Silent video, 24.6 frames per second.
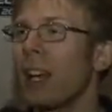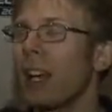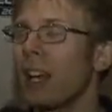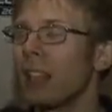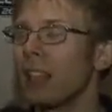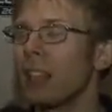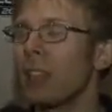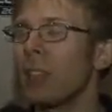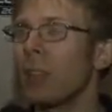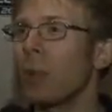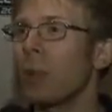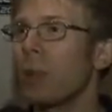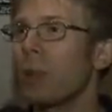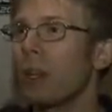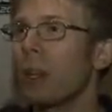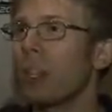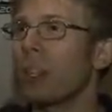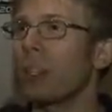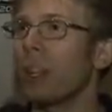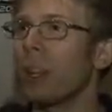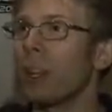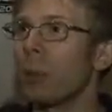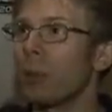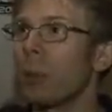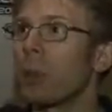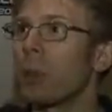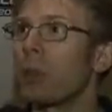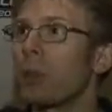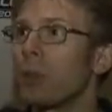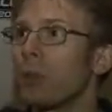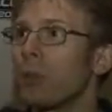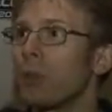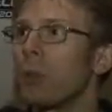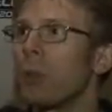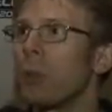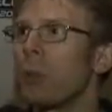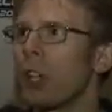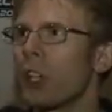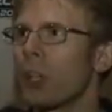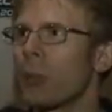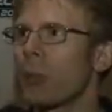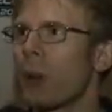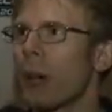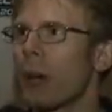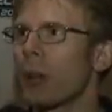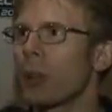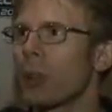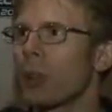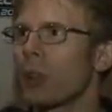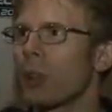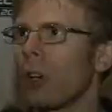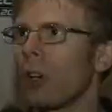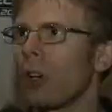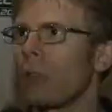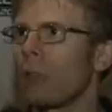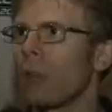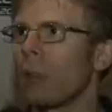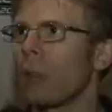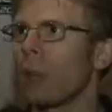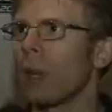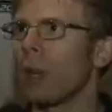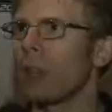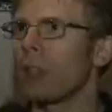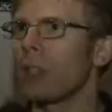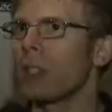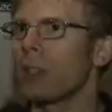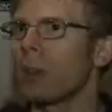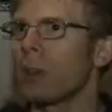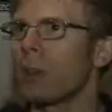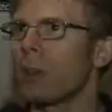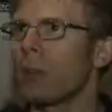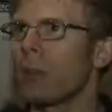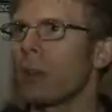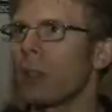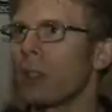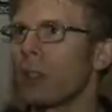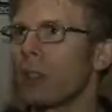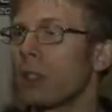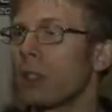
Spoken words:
And that's one thing that I really do wish Microsoft would make some